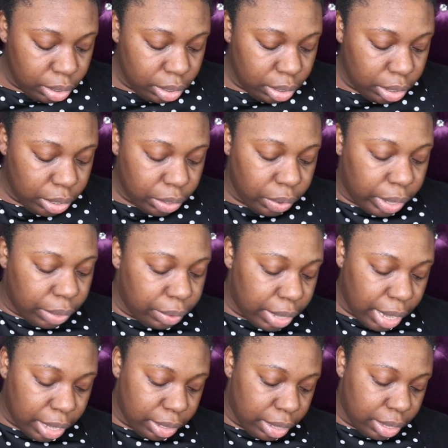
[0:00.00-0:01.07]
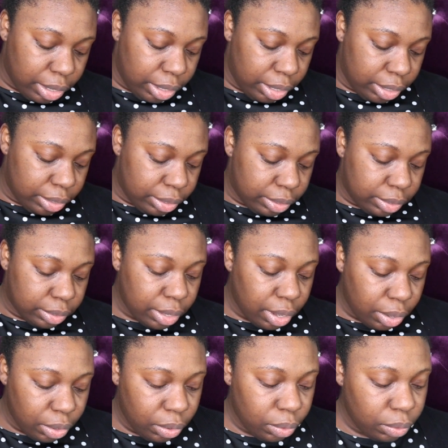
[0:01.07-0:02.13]
you know how nylon is.
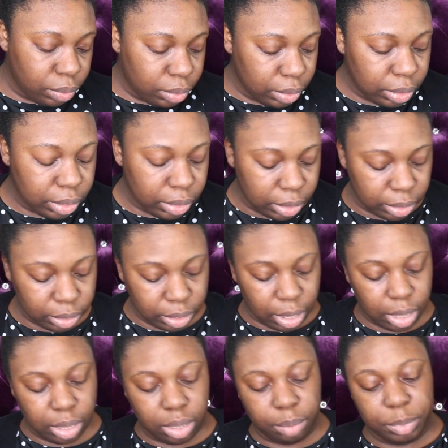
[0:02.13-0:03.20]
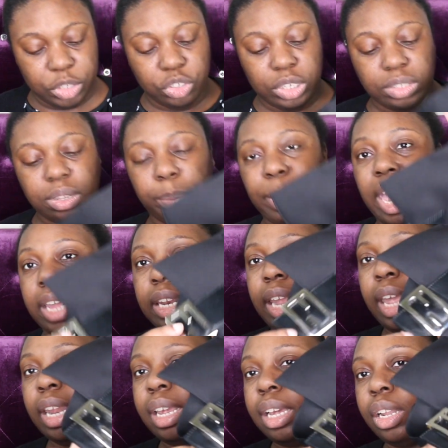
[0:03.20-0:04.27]
So it's just a
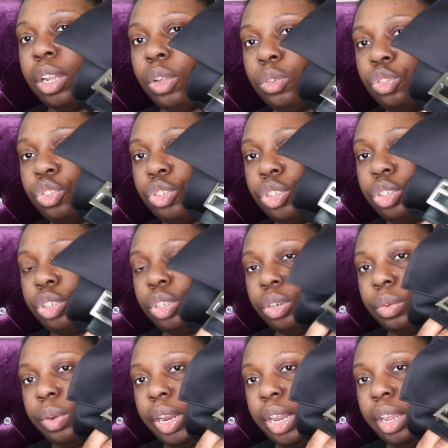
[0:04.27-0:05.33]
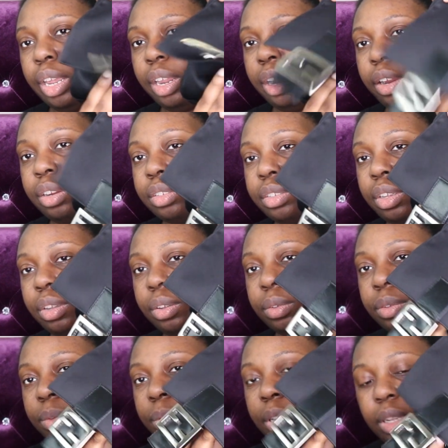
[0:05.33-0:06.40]
magnetic closure right here, so
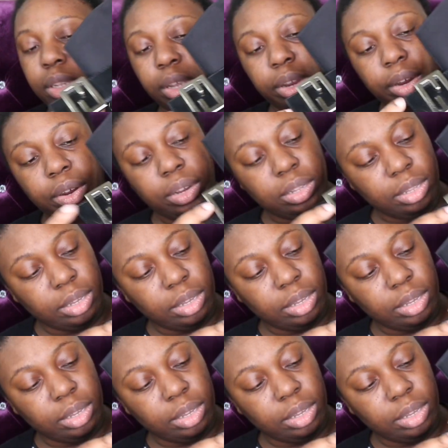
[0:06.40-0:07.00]
right there, and